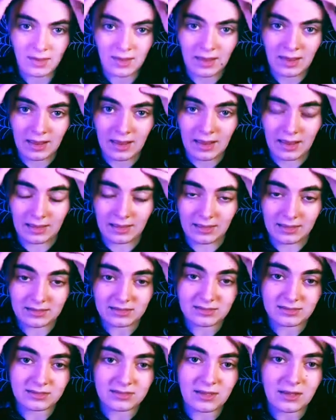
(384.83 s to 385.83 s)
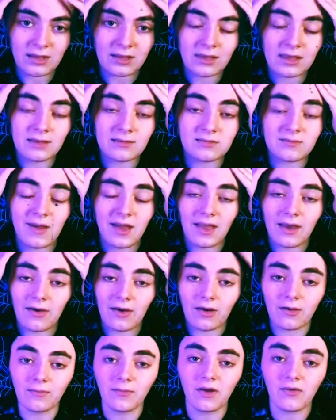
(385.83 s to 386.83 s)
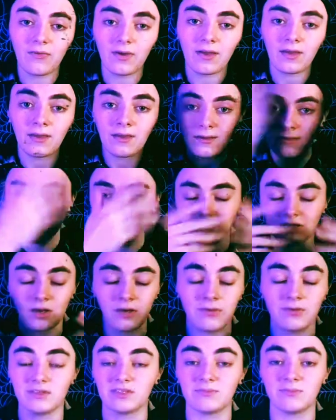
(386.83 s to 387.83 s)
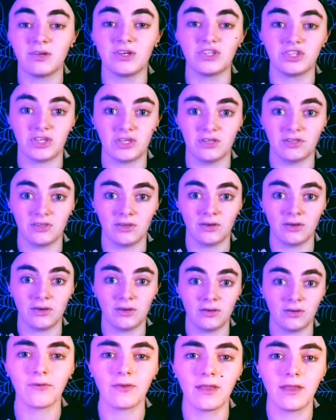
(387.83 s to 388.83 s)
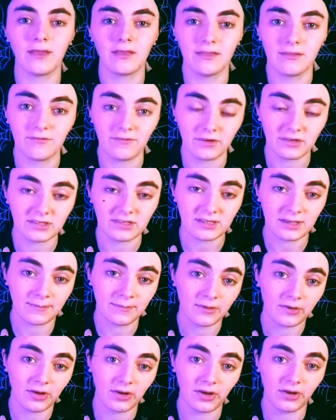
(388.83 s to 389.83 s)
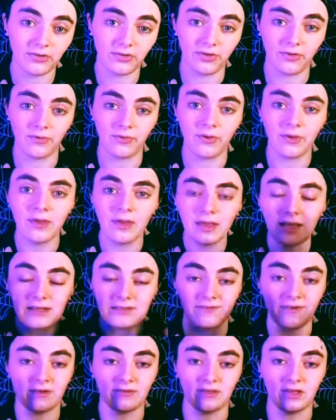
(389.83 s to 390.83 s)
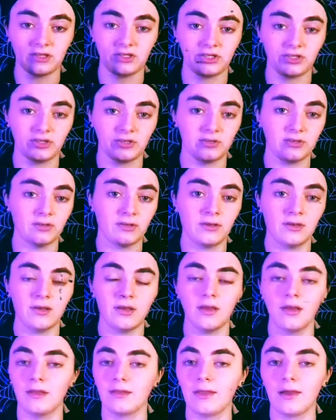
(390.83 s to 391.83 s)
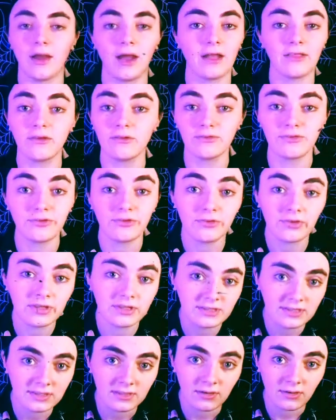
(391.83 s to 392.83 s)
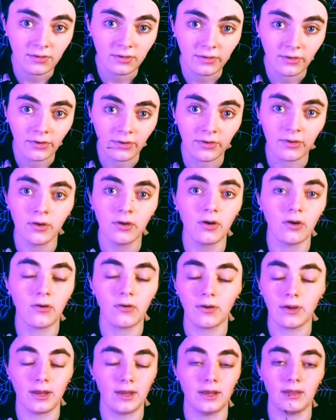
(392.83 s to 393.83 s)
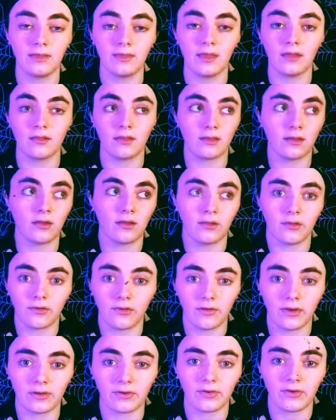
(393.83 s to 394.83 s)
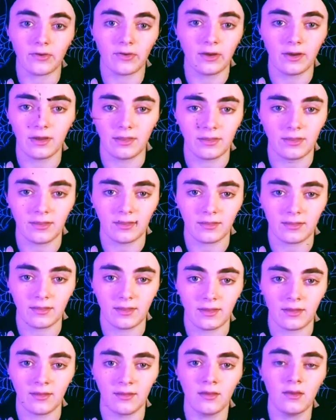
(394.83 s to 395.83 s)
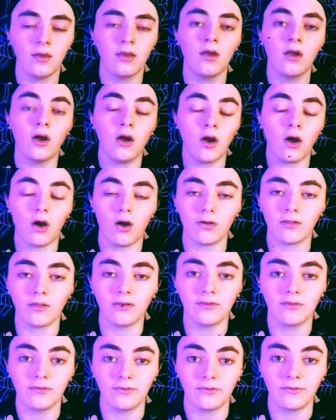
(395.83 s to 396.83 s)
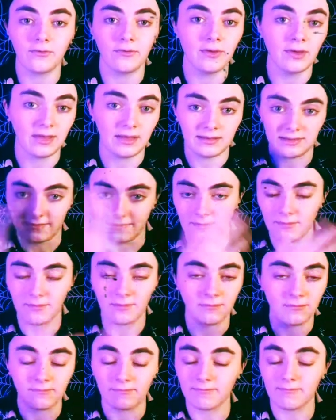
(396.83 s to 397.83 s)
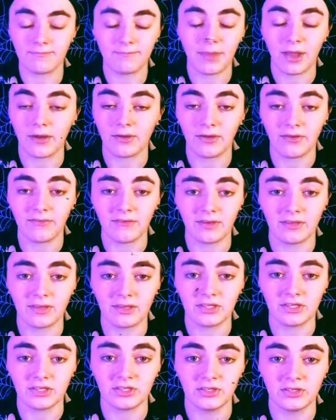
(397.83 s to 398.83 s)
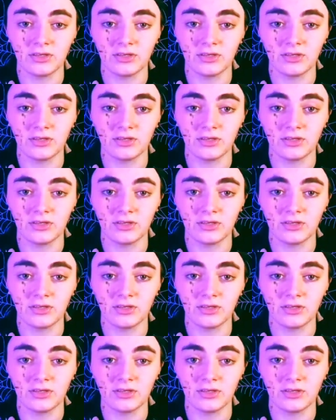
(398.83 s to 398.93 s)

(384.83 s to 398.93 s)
And this keeps my hair out of my way, so it's much easier. Okay, the first step I'm going to do is foundation. Now, I don't do concealer or anything like color corrector or anything like that. All I do is powdered foundation